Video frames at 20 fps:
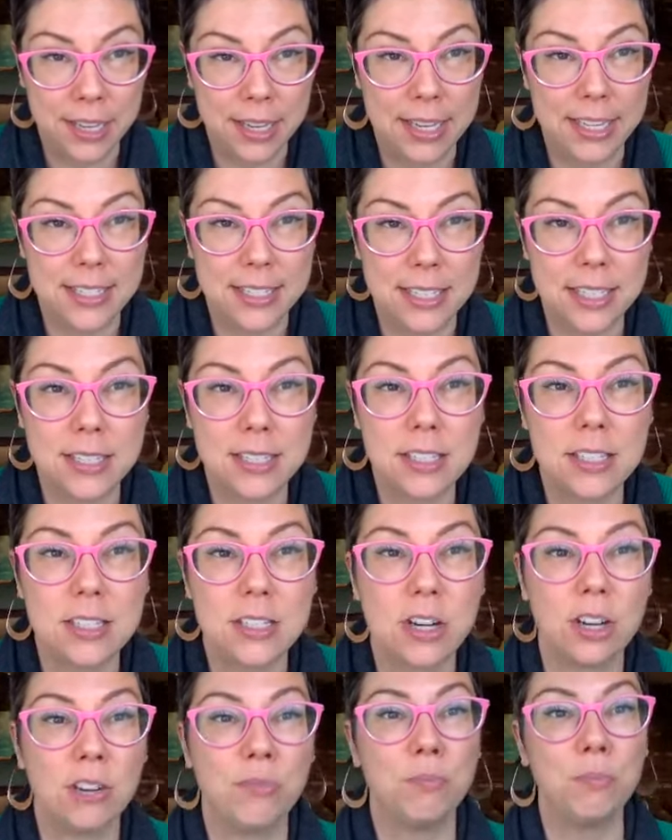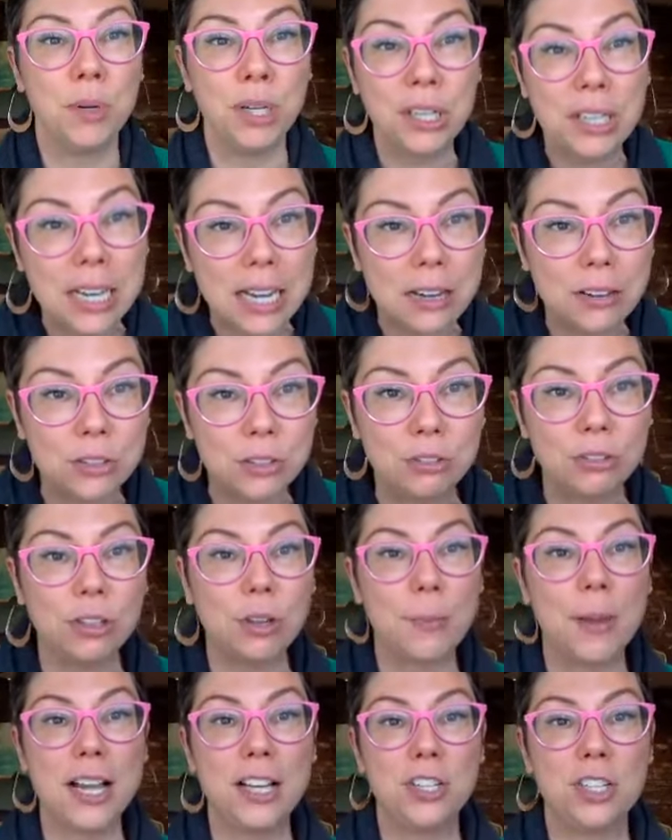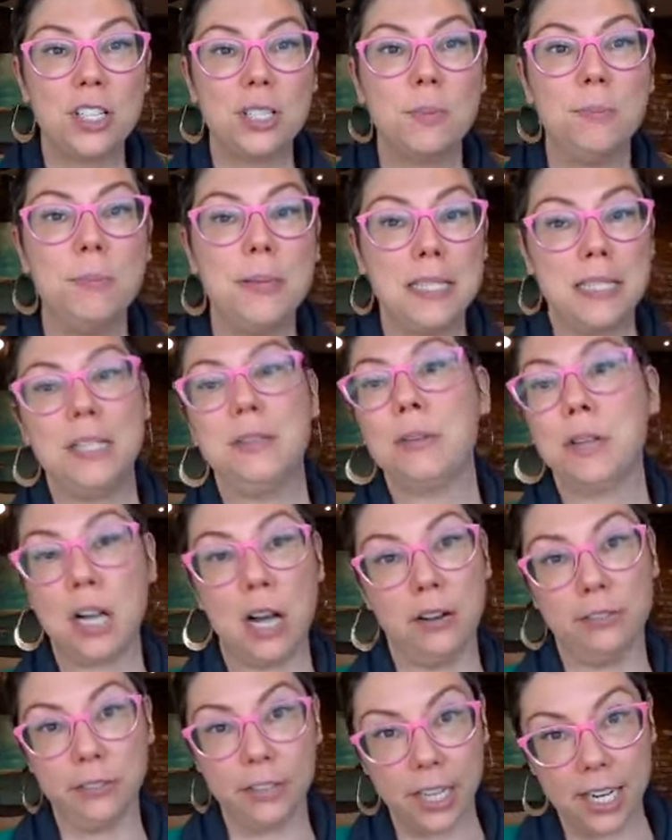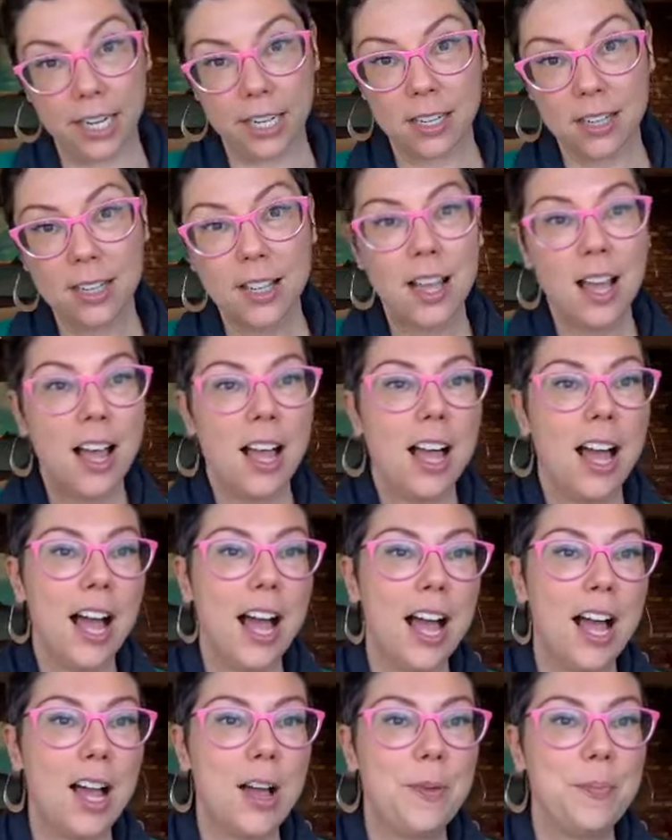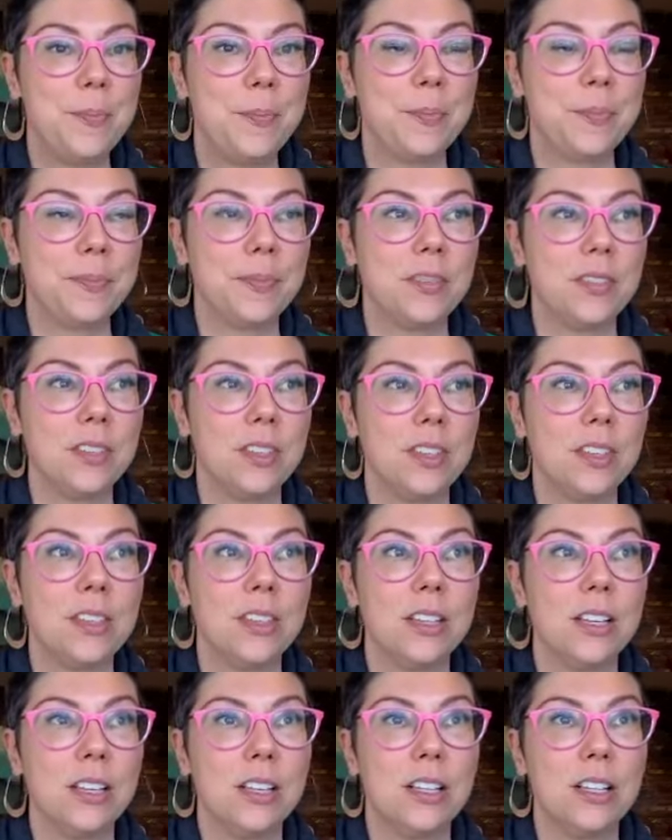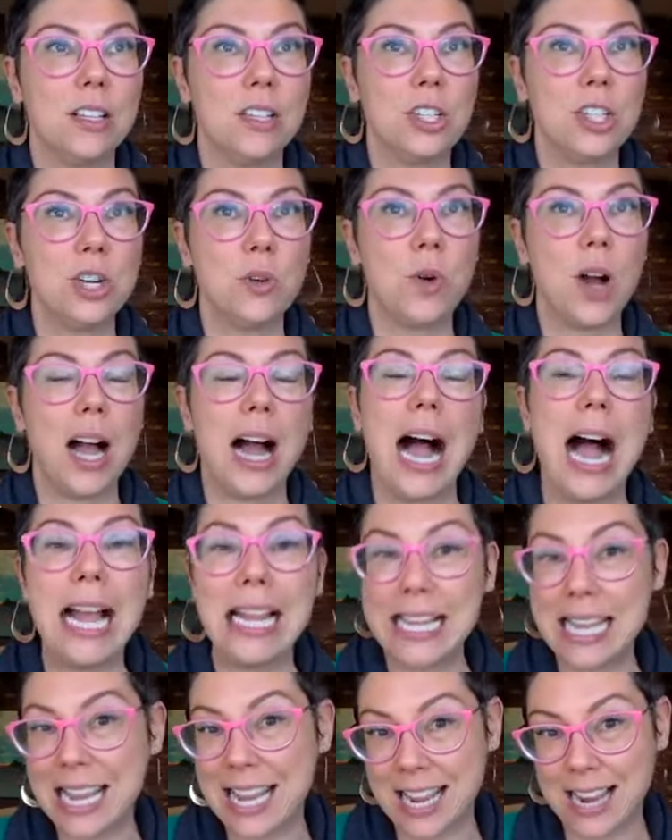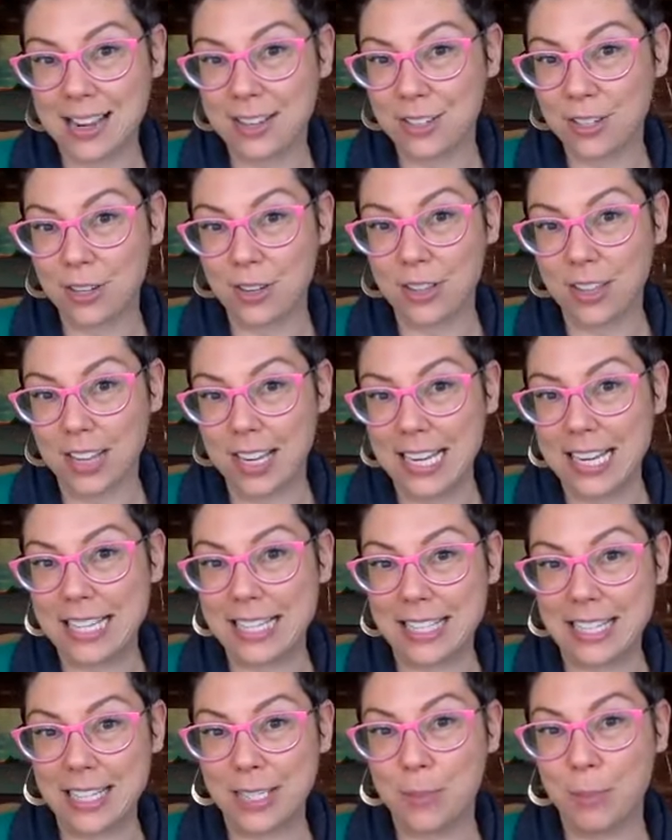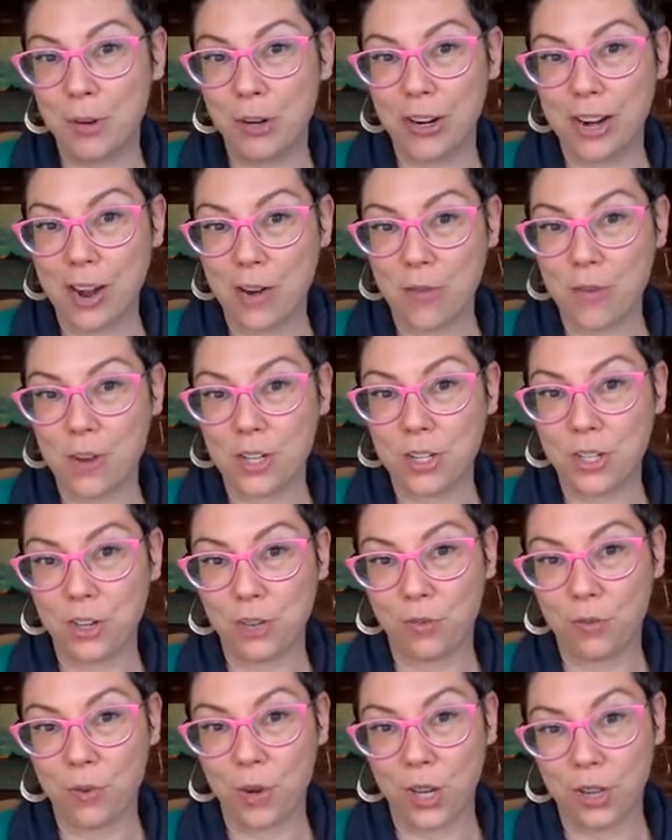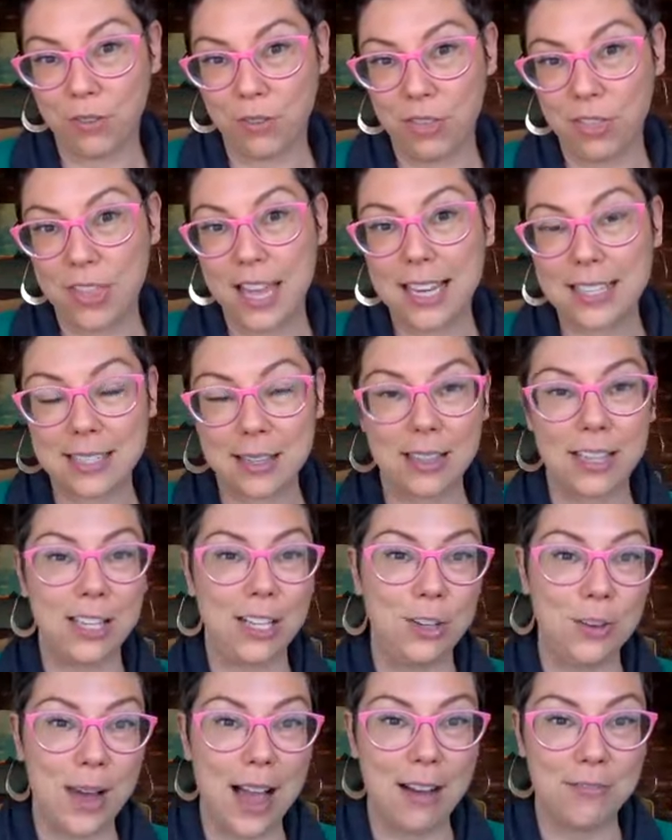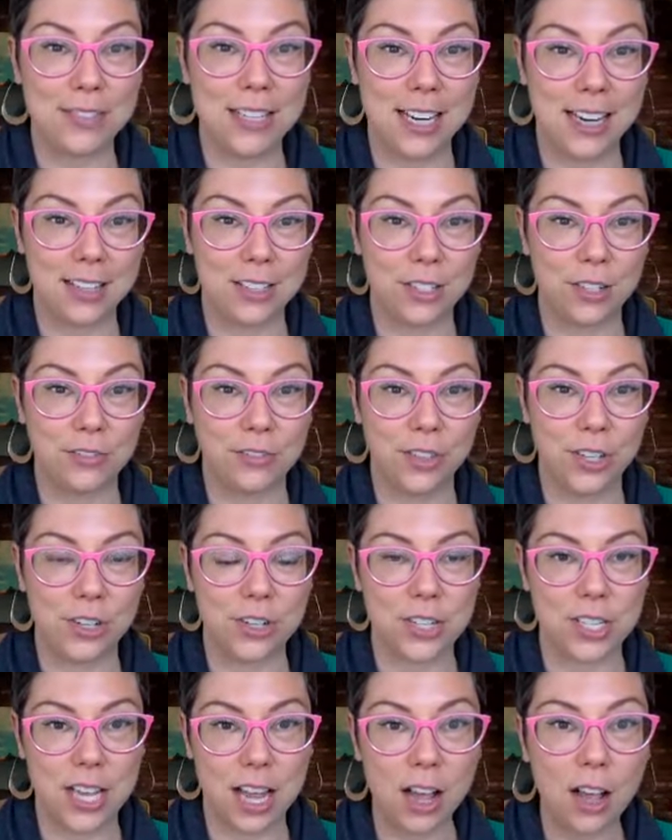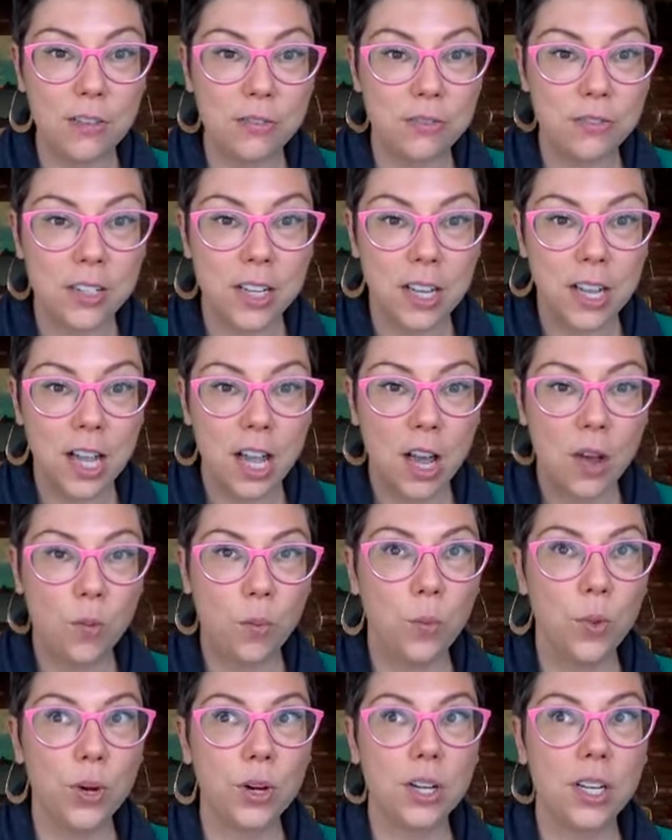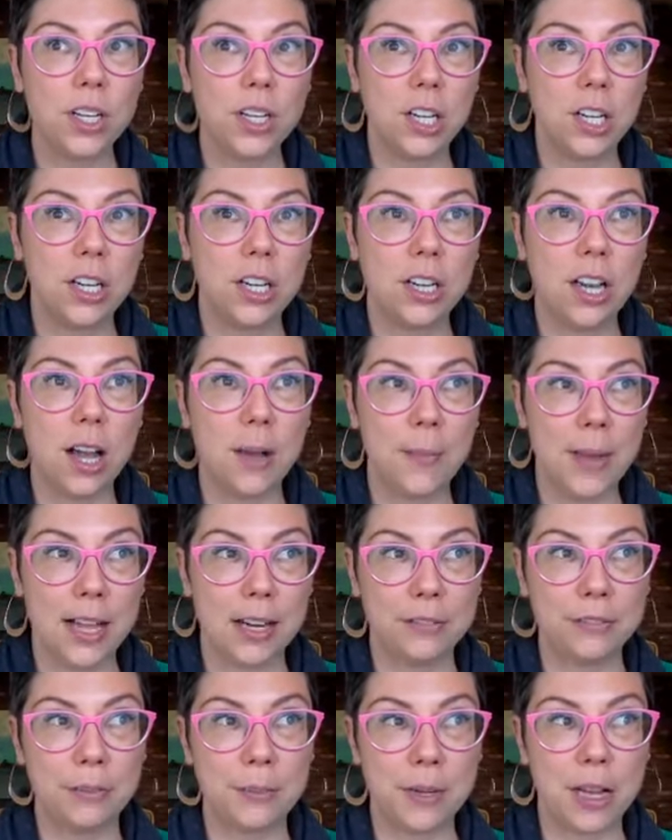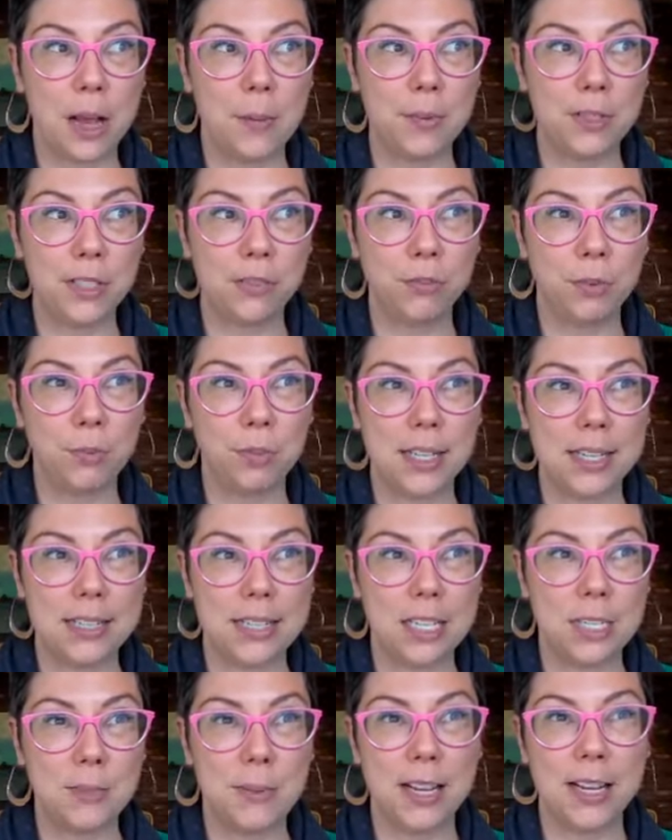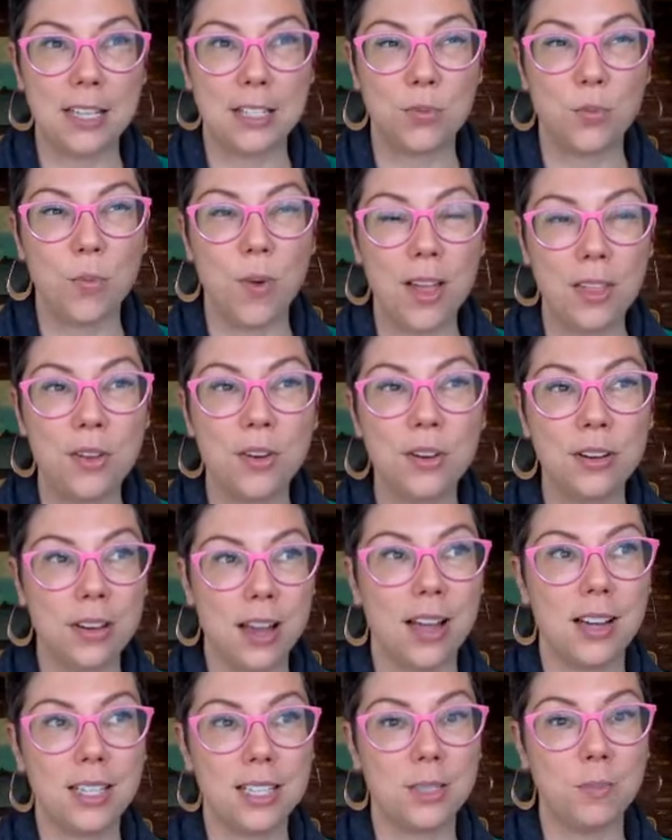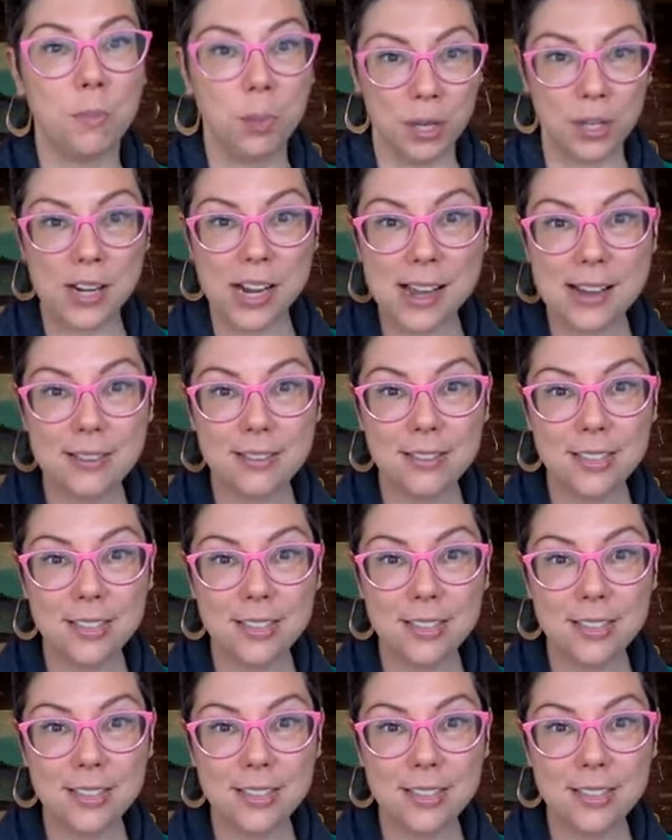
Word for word: Is this the start of burnout or am I just busy recovering? Um, so I can't answer that is this burnout question for you. That's something you have to answer for yourself. We're going to come at it from a couple different places because whether or not it's burnout,